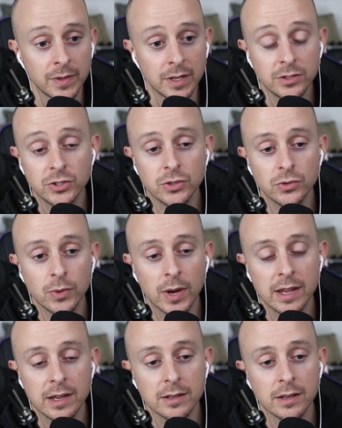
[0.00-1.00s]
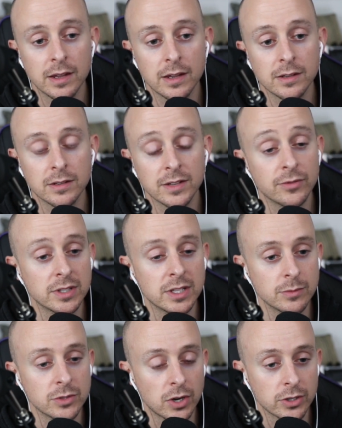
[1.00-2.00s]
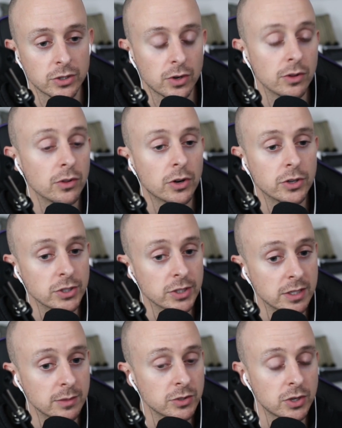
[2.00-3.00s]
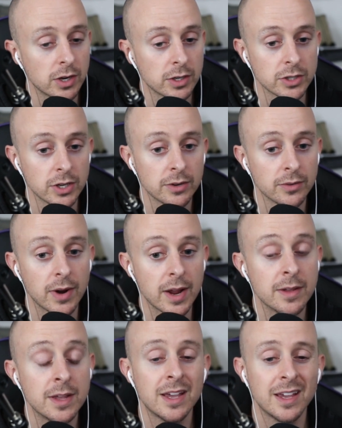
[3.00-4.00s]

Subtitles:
into a different team structure or a larger team structure, right?